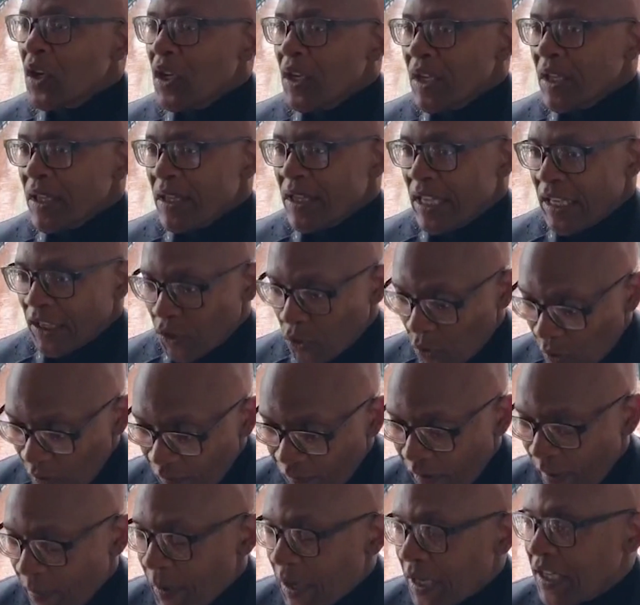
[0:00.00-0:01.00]
there's
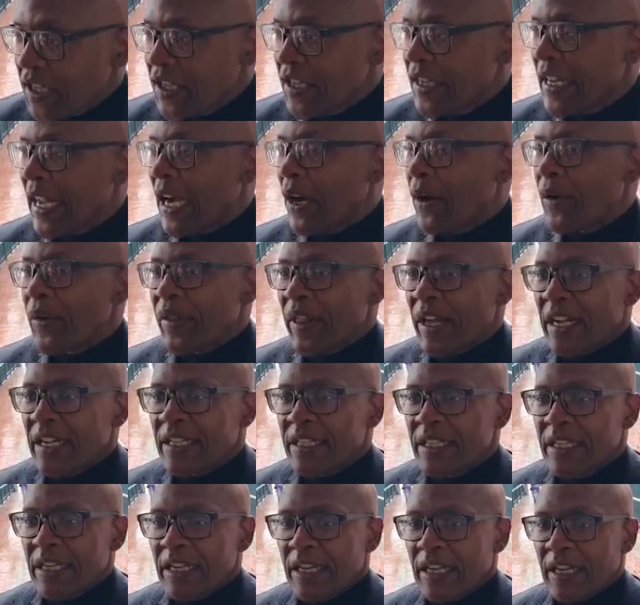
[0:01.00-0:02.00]
confirmation now that
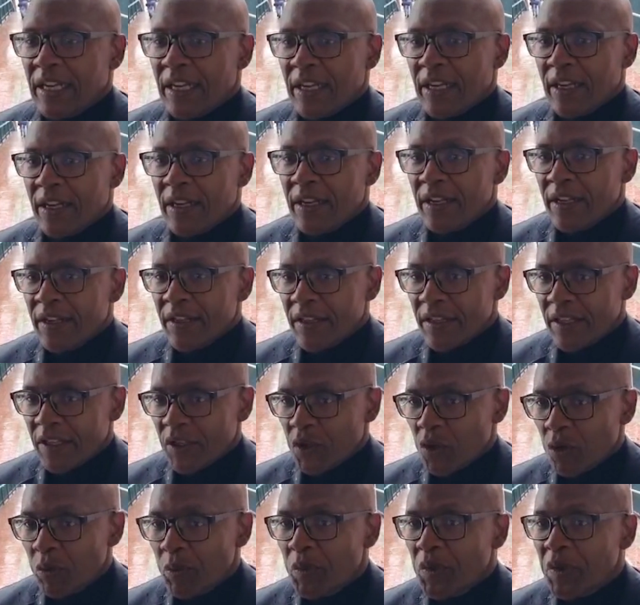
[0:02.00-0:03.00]
uh, the,
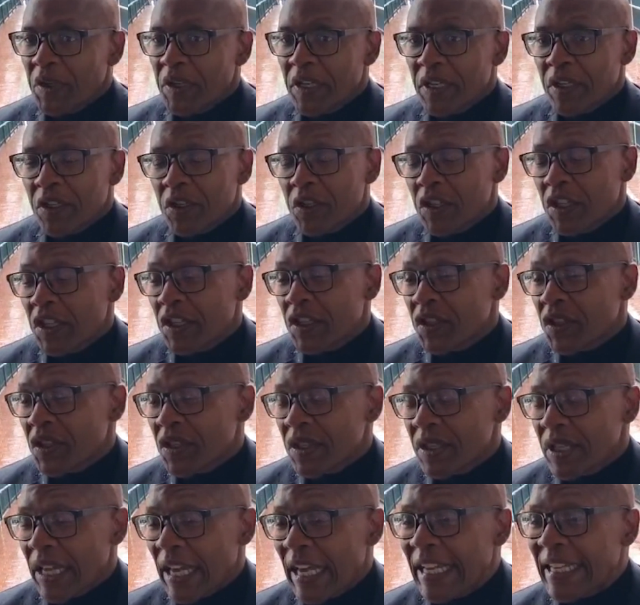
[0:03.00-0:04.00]
superior,
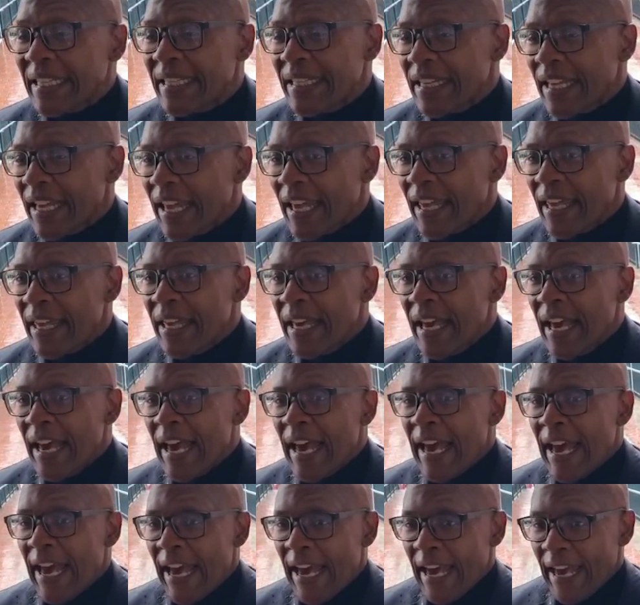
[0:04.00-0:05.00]
the, the SCA
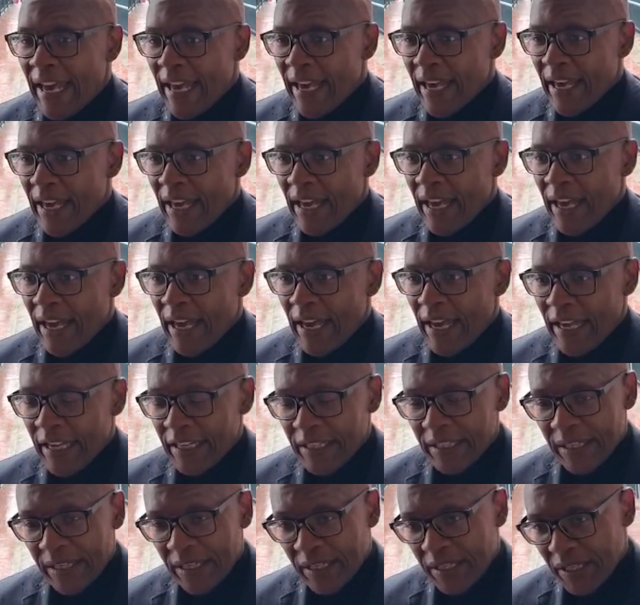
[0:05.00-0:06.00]
uh,
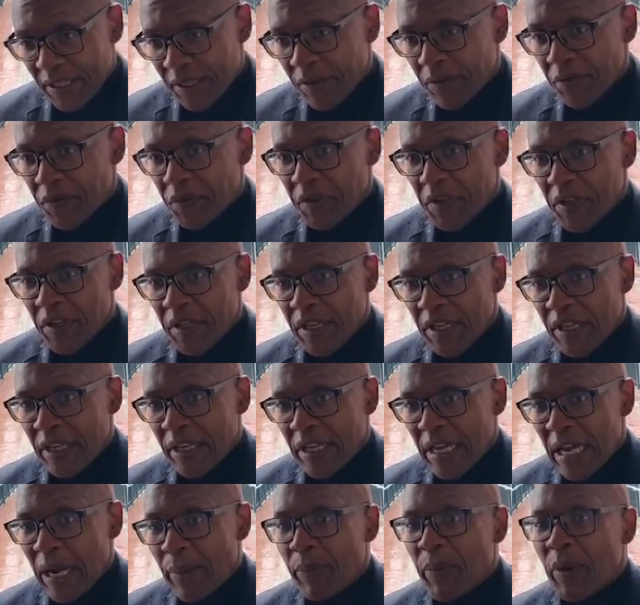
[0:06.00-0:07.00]
has received
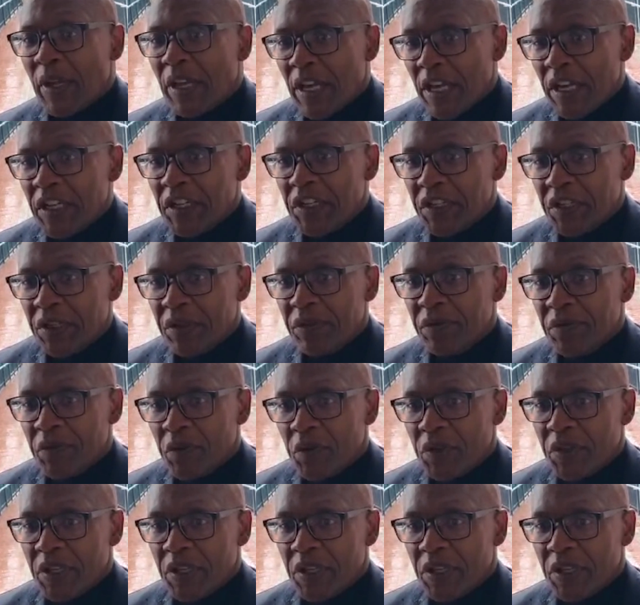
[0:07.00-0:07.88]
the application for the